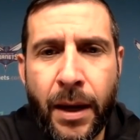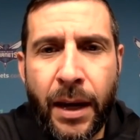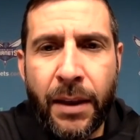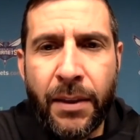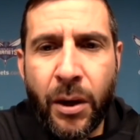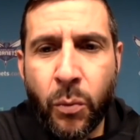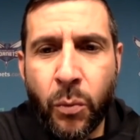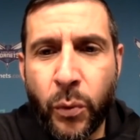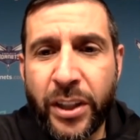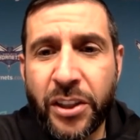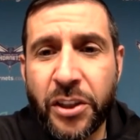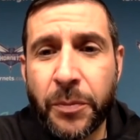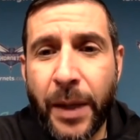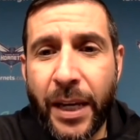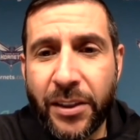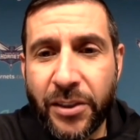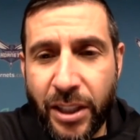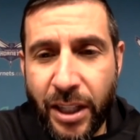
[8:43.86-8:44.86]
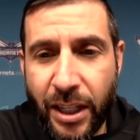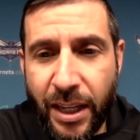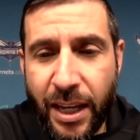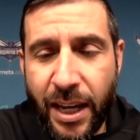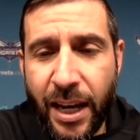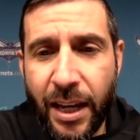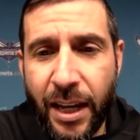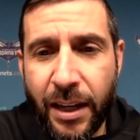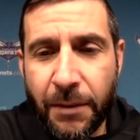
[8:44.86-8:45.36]
and then respacing
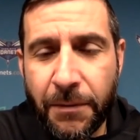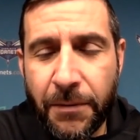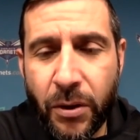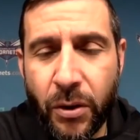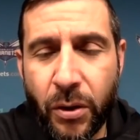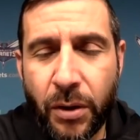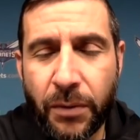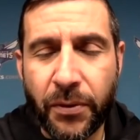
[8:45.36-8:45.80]
again. If you,